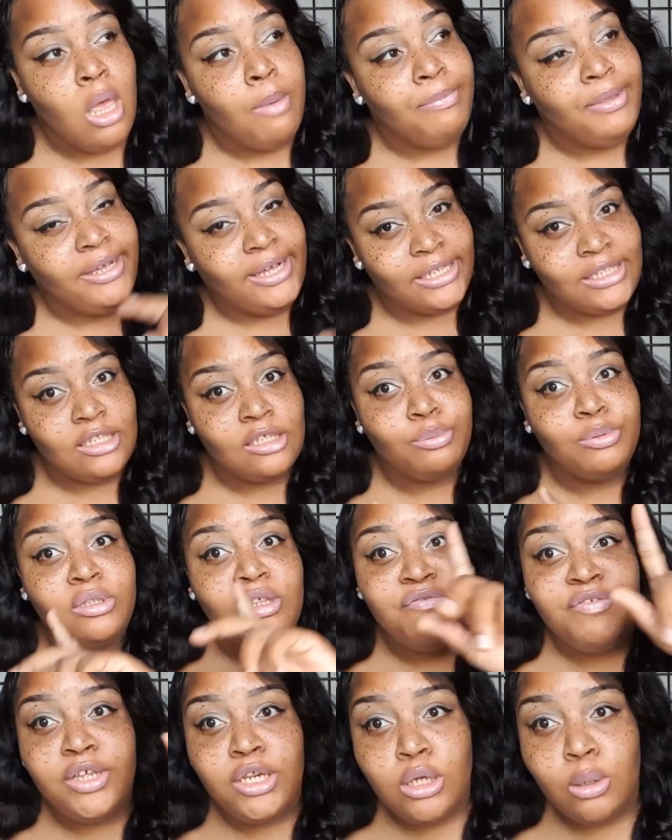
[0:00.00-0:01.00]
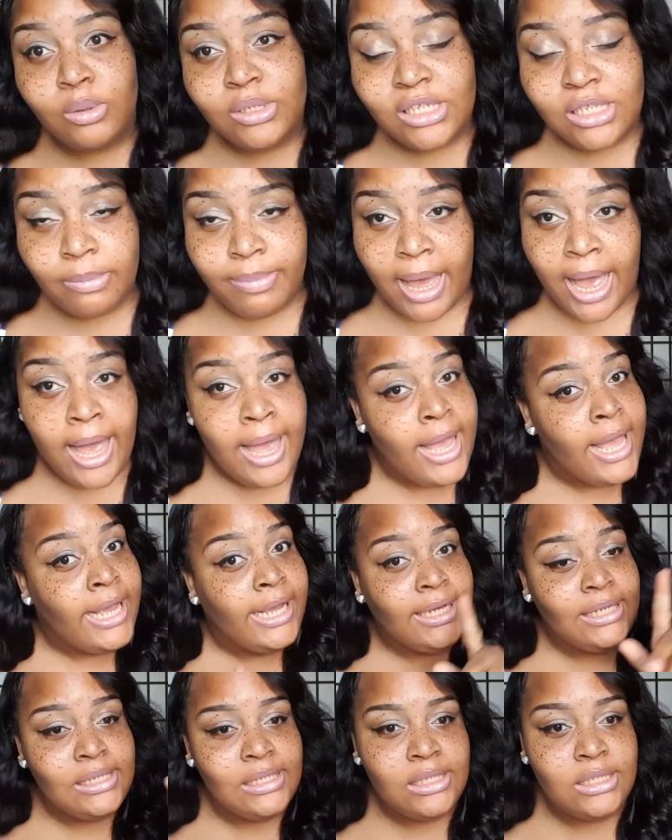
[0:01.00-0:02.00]
Because that's what the video is about.
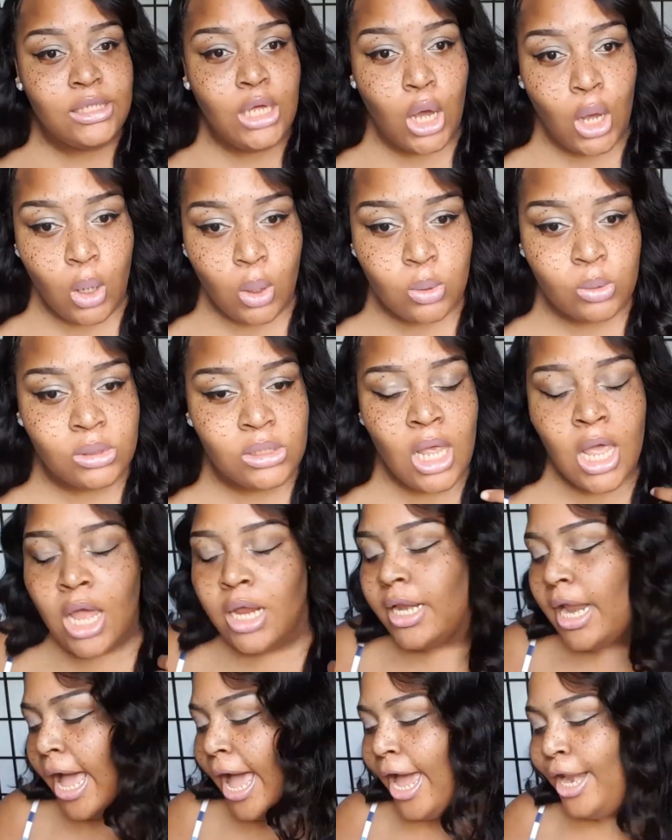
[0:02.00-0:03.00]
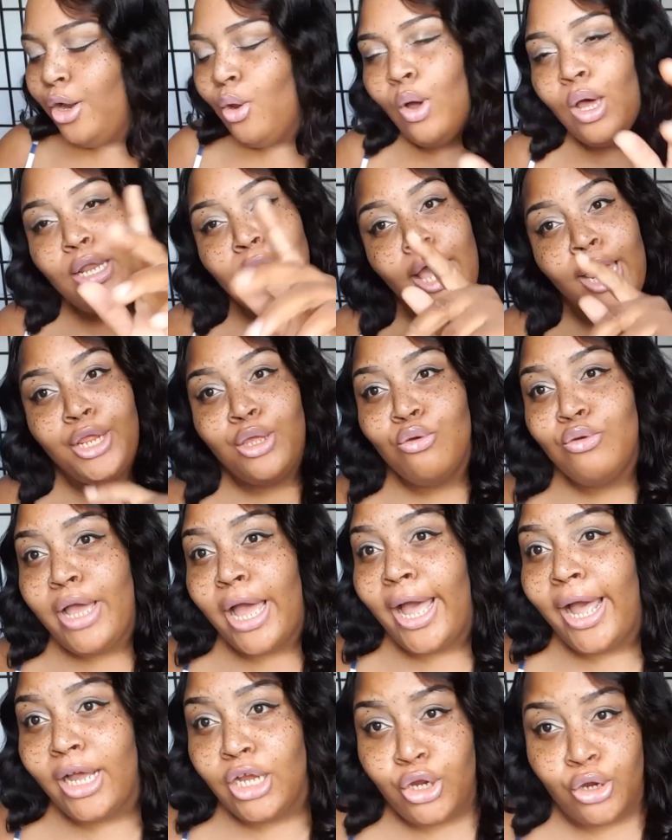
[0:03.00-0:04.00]
It's the hoes. Now, I know a lot of you
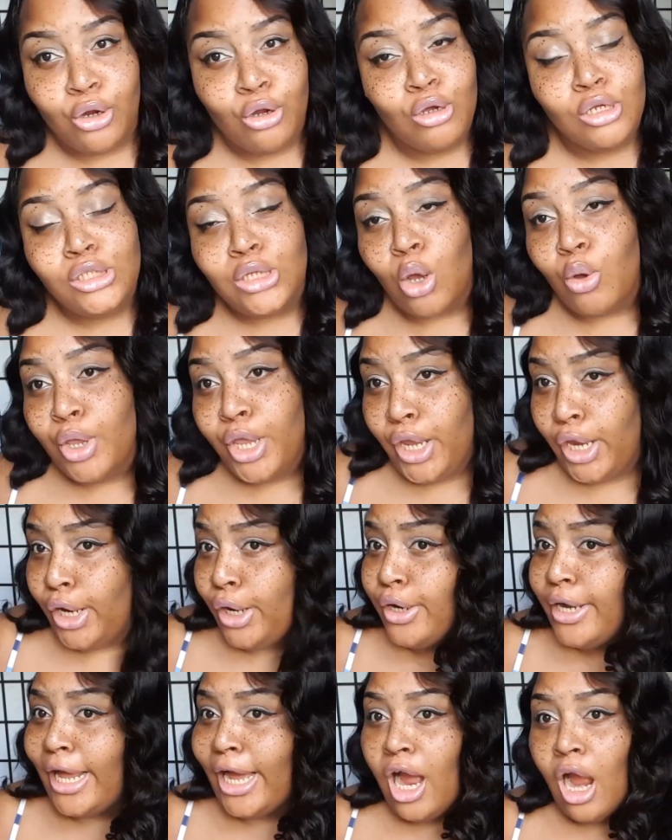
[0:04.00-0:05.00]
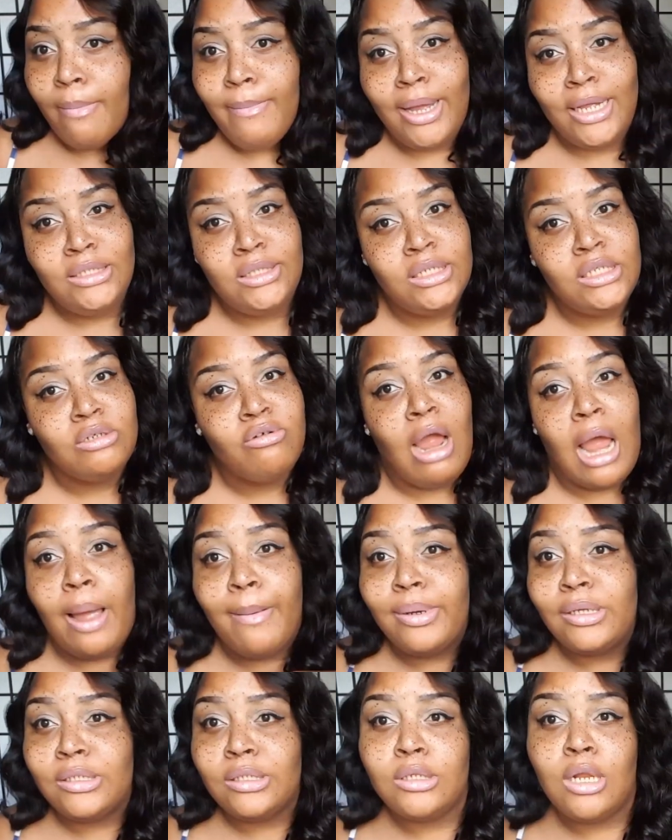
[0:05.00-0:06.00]
guys, girls on here that are my
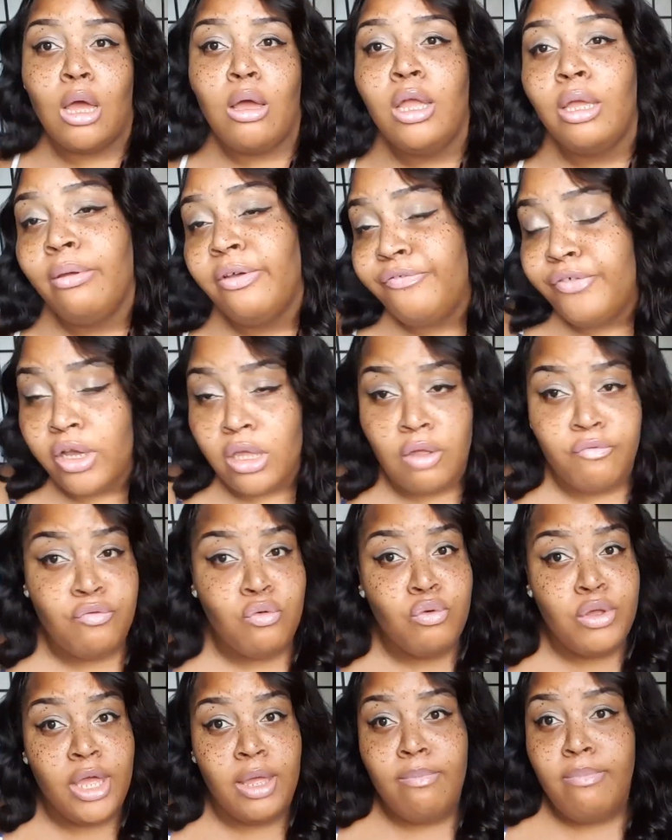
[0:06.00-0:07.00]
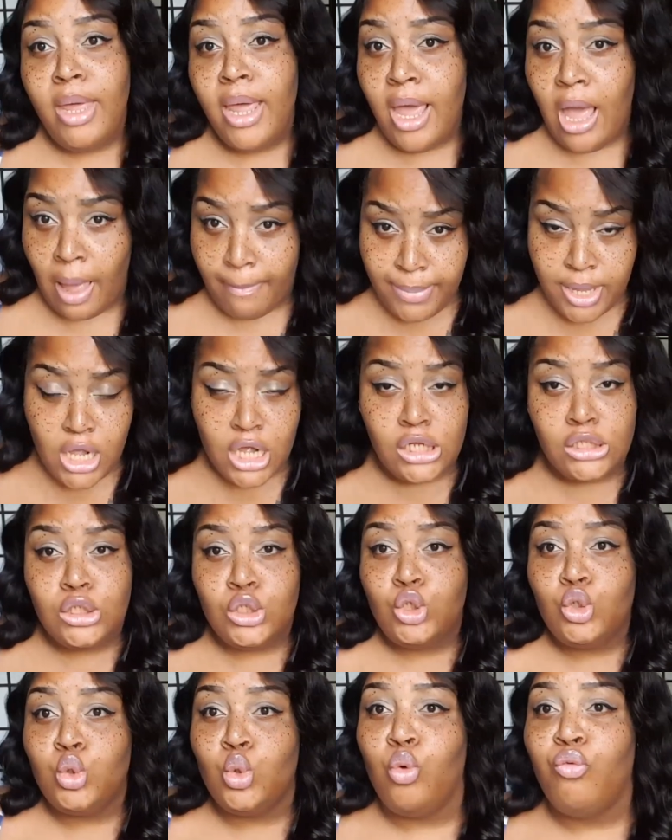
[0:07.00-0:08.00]
subscribers. And I don't give a fuck if you get mad. Because the
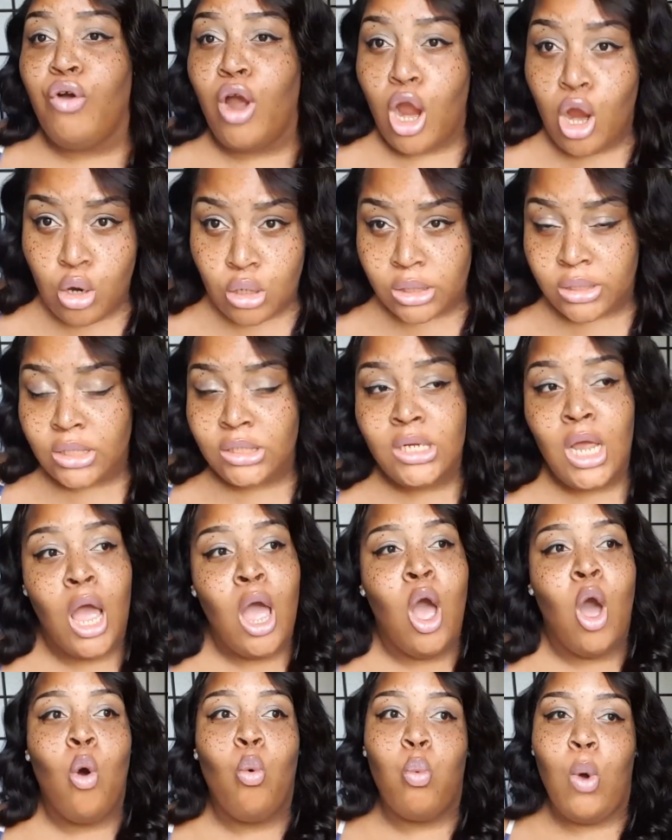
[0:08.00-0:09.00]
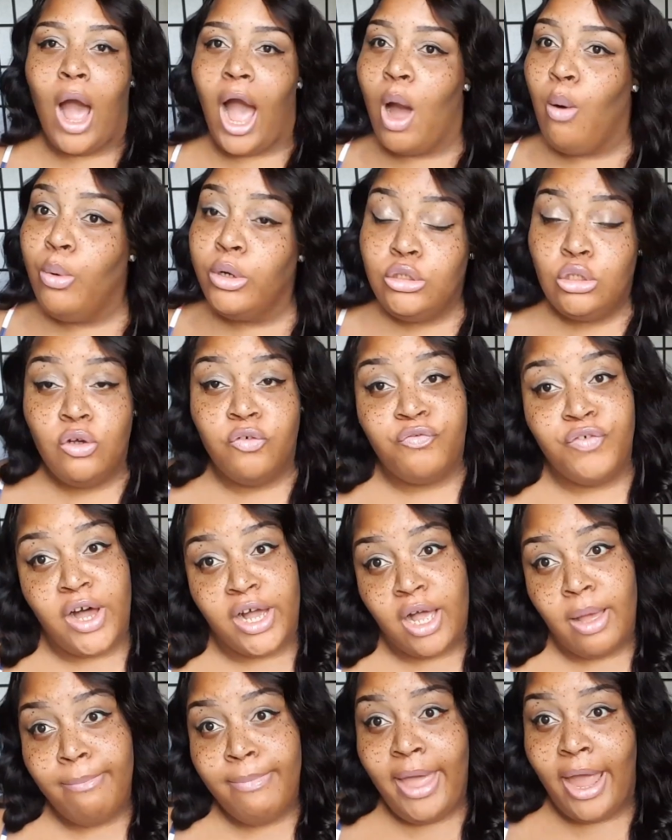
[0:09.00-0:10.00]
truth hurts. Why would you
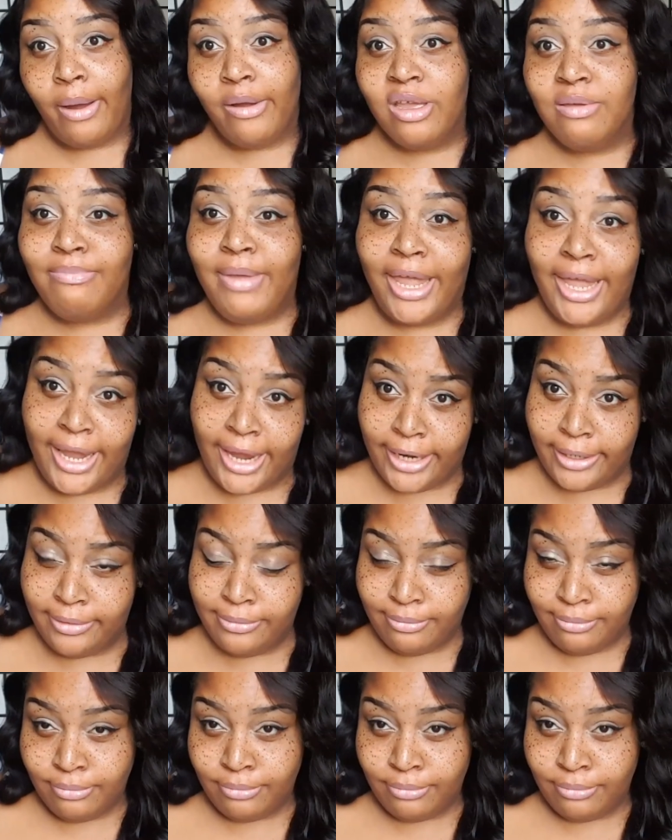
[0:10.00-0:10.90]
fuck a married man?